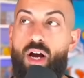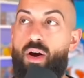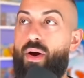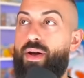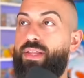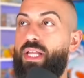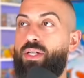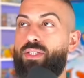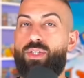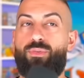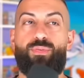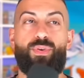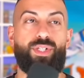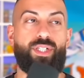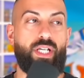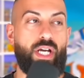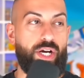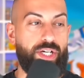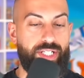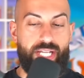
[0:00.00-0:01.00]
All right, that was
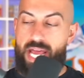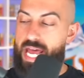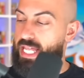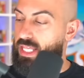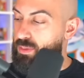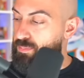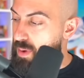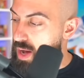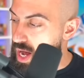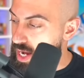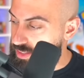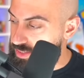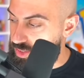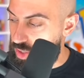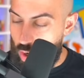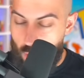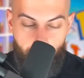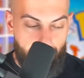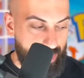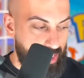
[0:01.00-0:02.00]
officially our tenth box
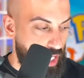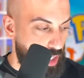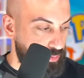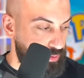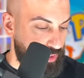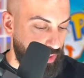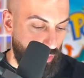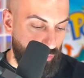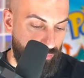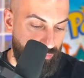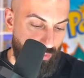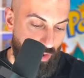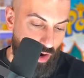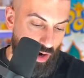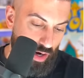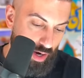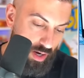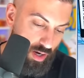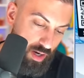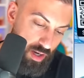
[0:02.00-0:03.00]
opened up so
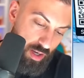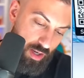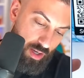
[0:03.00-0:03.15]
far.